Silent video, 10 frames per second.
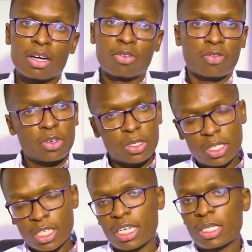of course
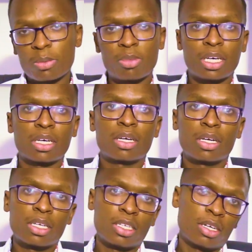Janice being
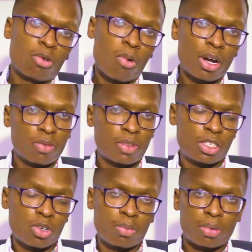one of the
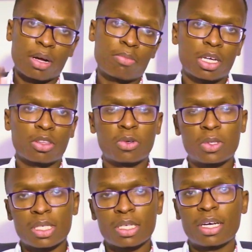top among
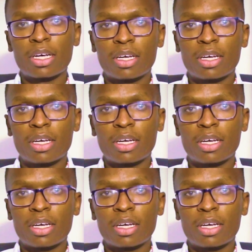those.